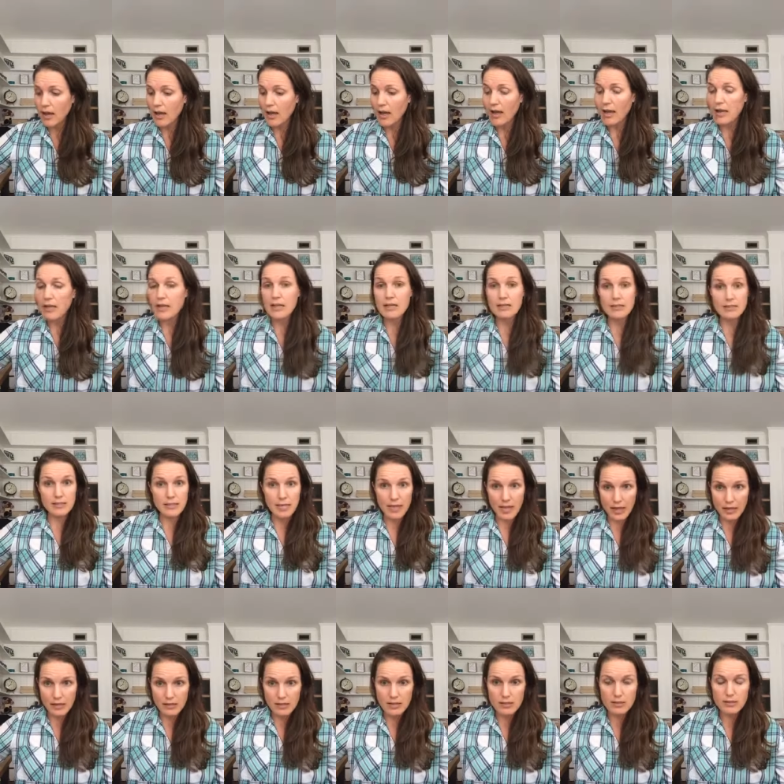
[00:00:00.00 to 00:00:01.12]
and
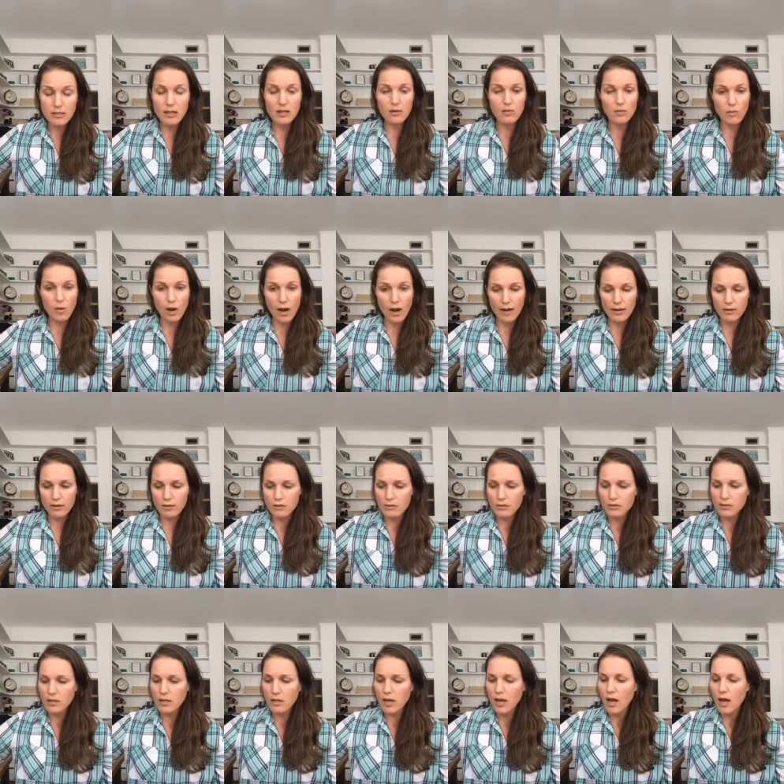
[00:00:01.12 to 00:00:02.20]
intense and wild.